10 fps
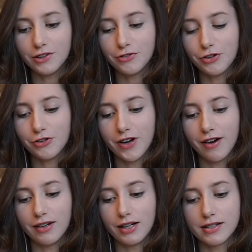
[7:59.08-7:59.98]
I love all the
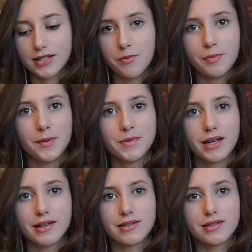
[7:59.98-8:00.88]
fairy lights, I'm a bit
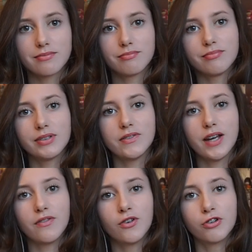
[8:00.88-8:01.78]
obsessed, if you
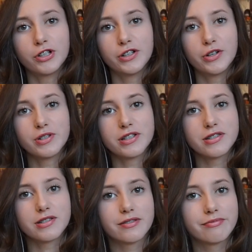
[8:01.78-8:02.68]
haven't already
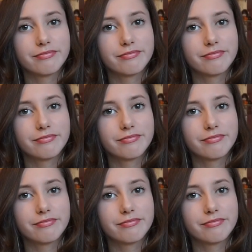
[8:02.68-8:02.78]
noticed.